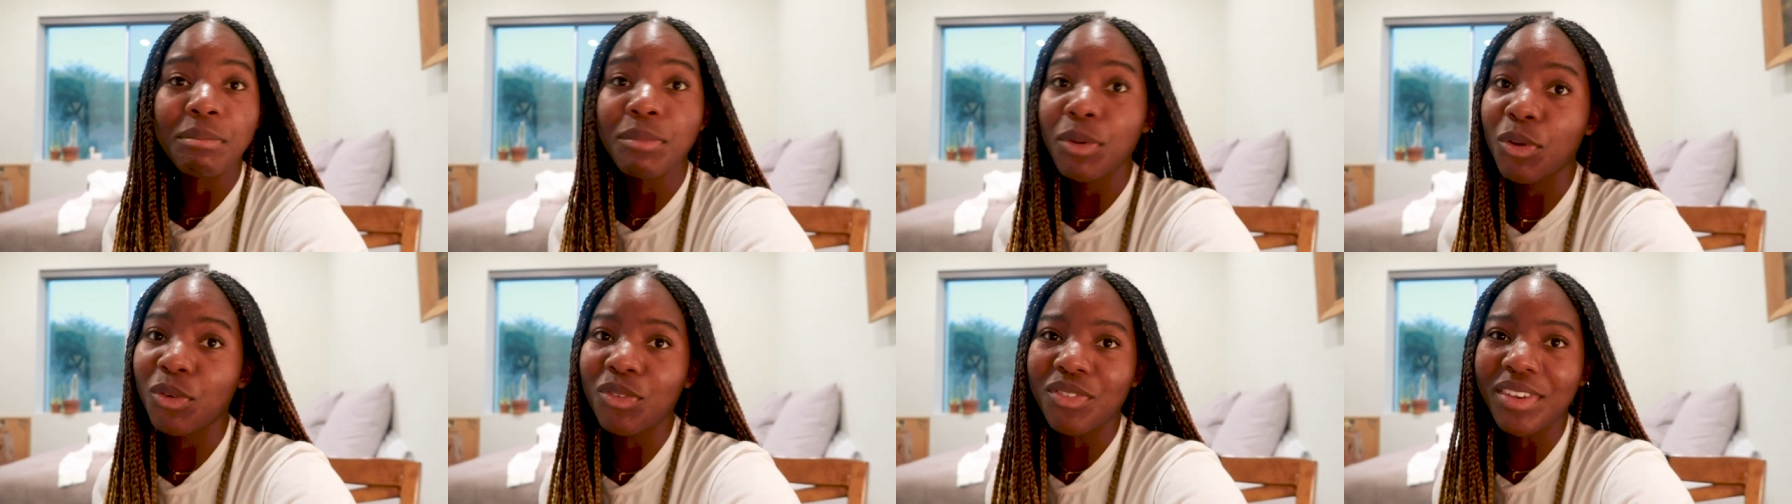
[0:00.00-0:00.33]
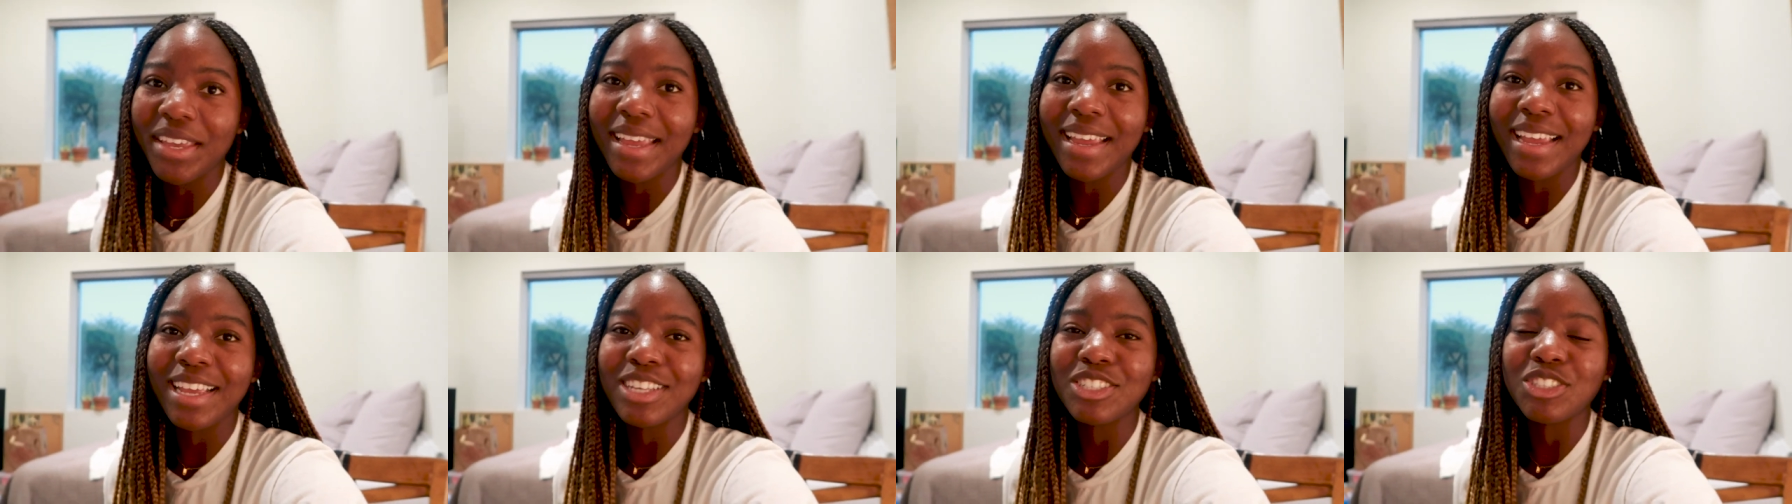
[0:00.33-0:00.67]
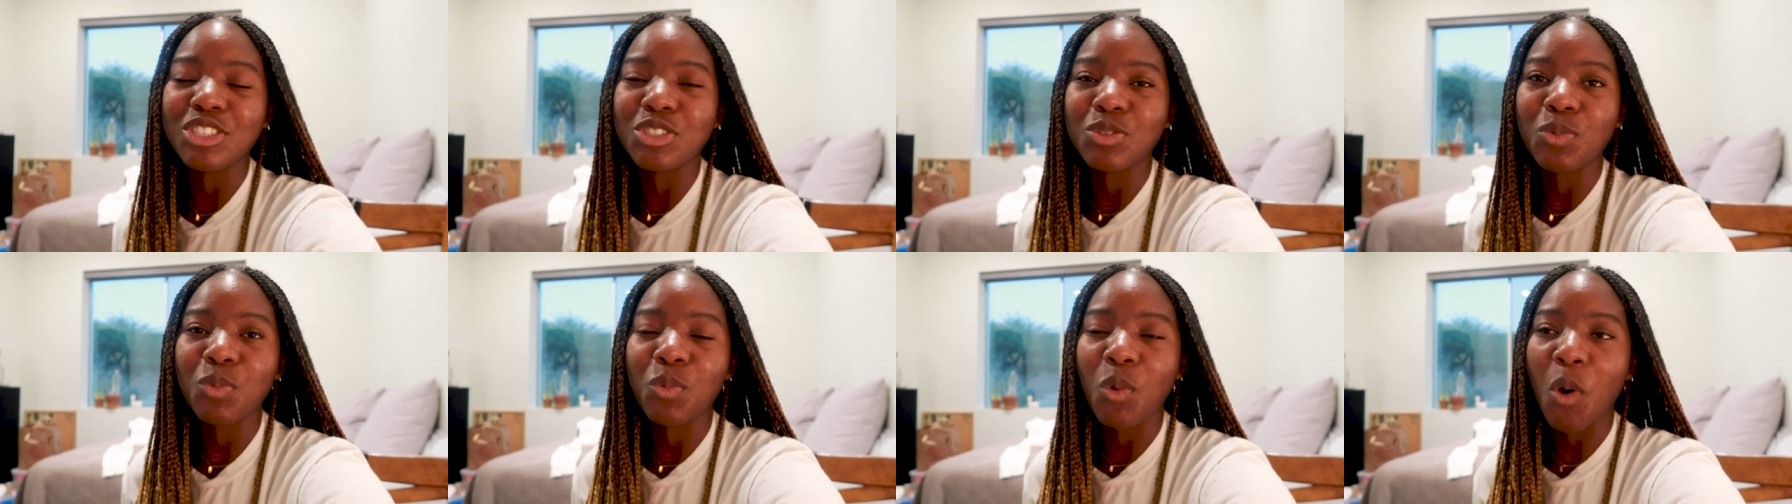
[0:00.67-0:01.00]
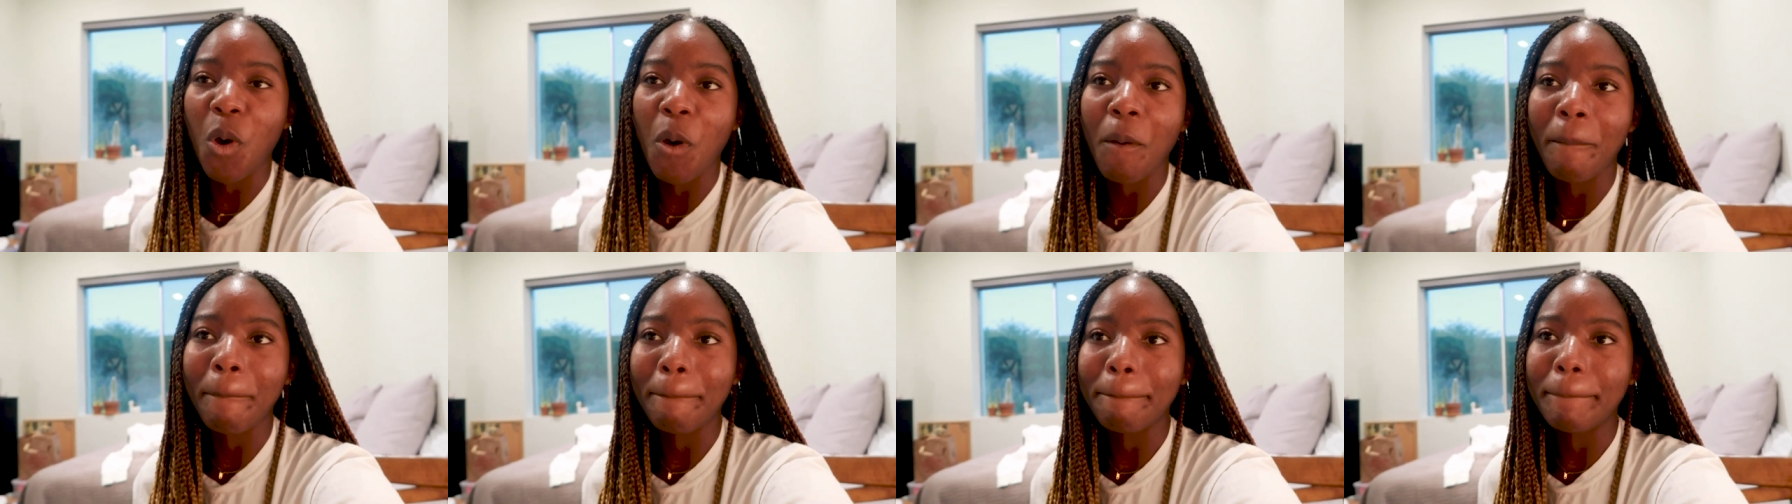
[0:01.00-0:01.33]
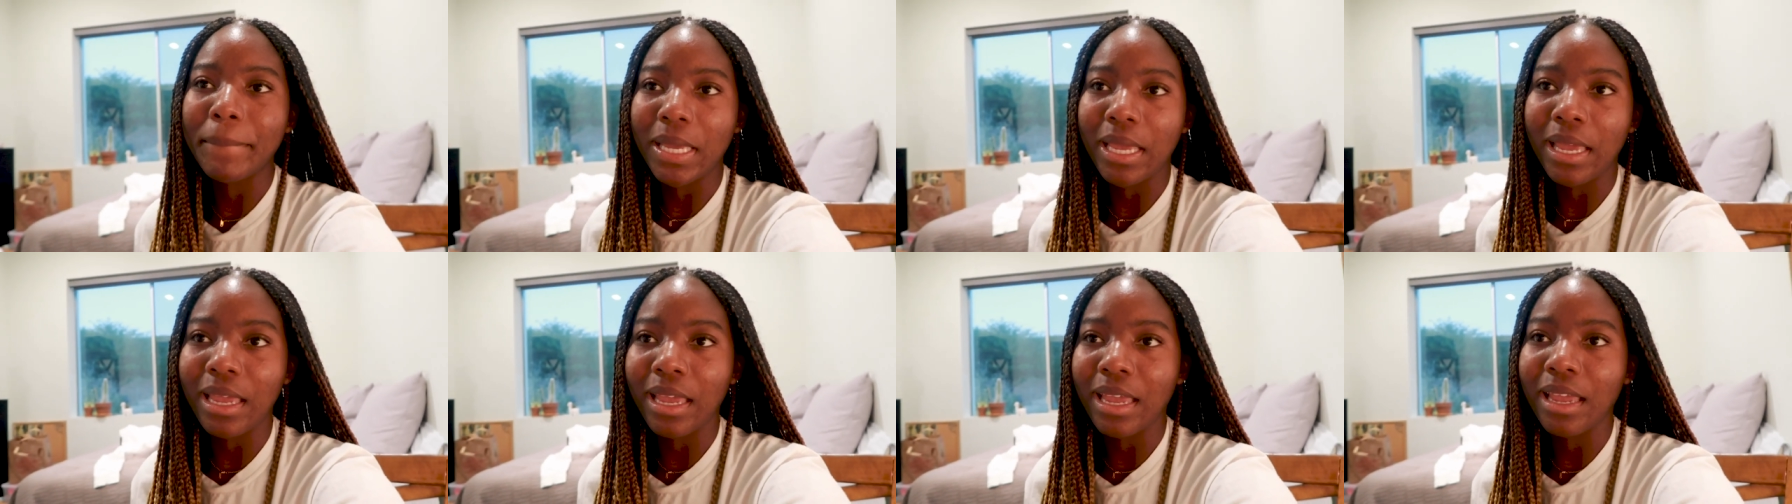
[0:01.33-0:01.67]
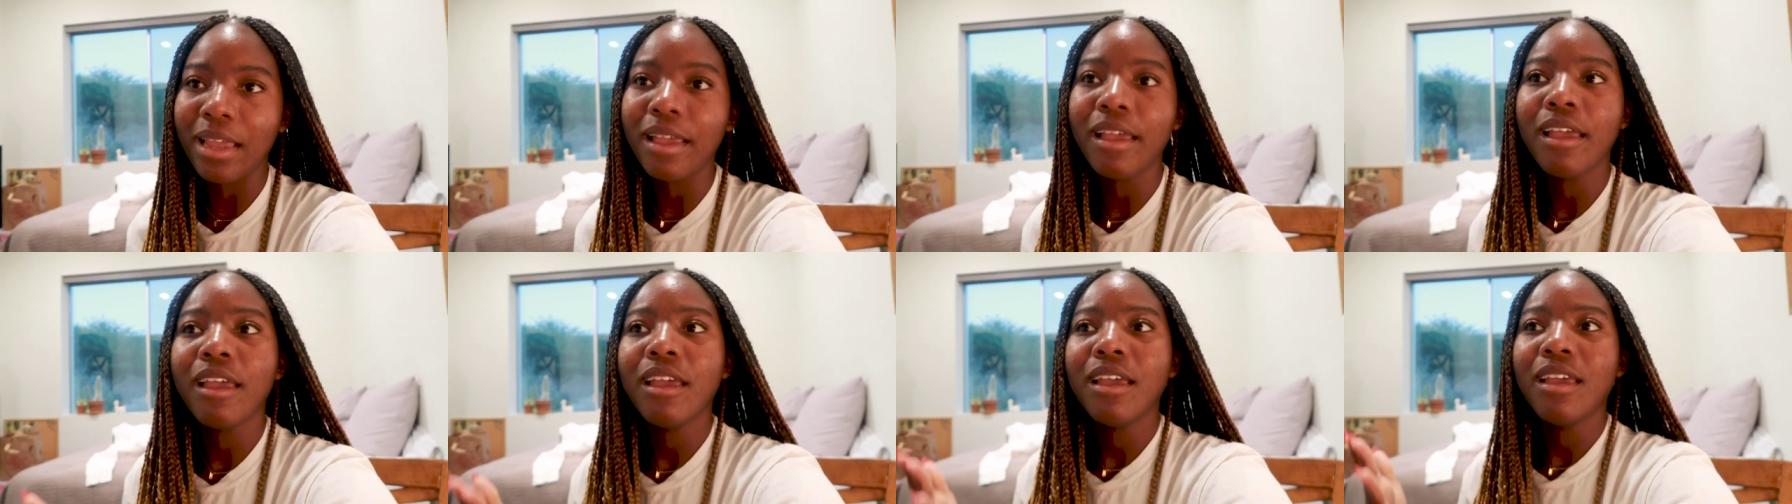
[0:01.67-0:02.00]
moving it just won't
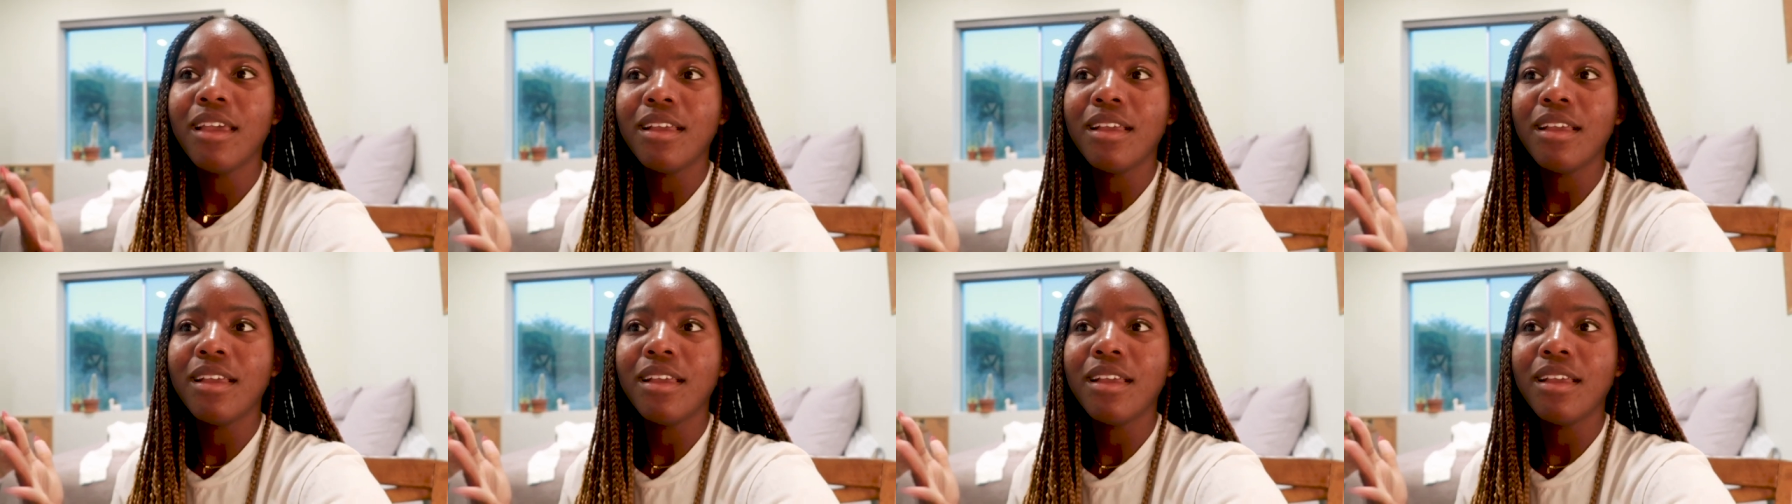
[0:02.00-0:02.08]
be